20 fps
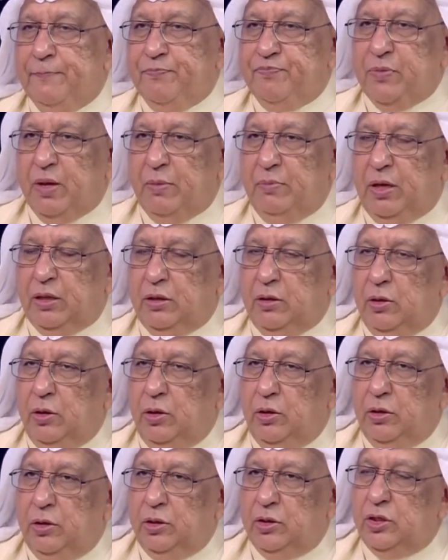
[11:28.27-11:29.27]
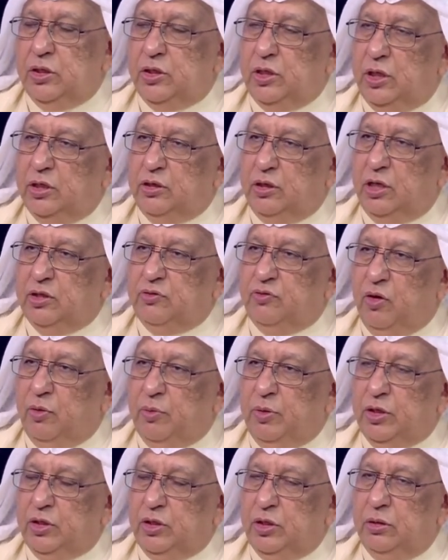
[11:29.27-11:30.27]
But digital
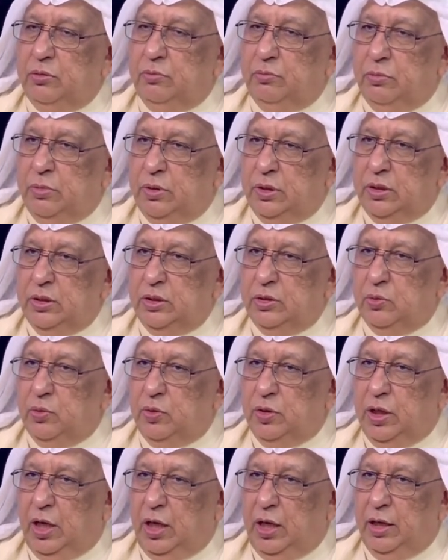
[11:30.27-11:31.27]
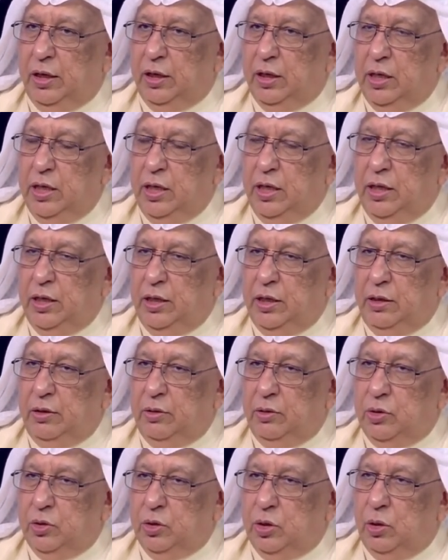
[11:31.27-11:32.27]
transformation means we are
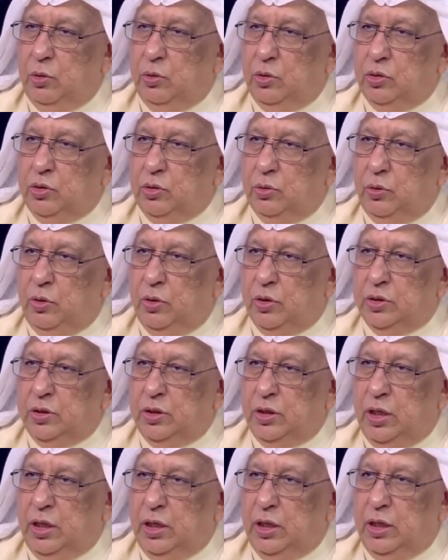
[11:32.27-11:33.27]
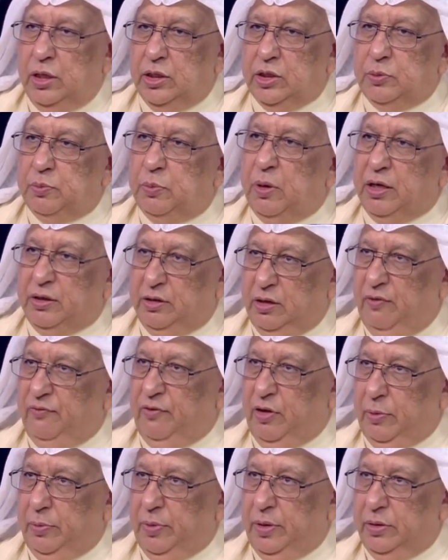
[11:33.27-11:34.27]
going towards the smart
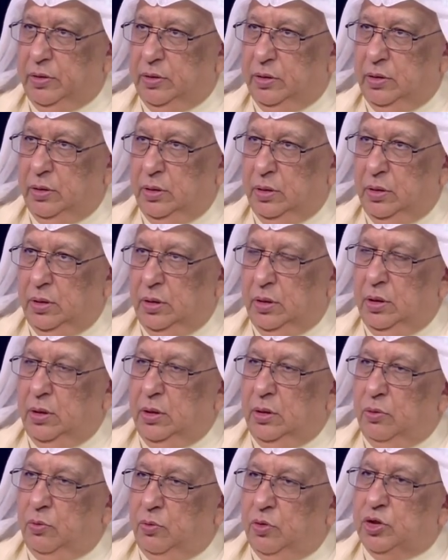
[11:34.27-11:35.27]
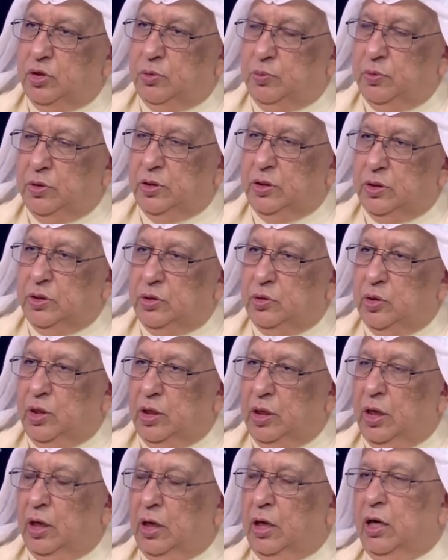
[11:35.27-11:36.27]
government, which means there
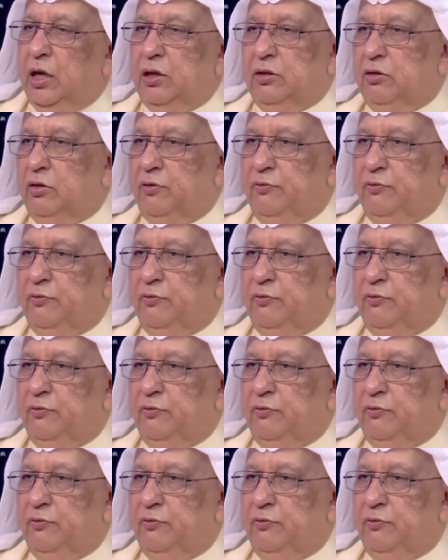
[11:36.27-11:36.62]
are a lot of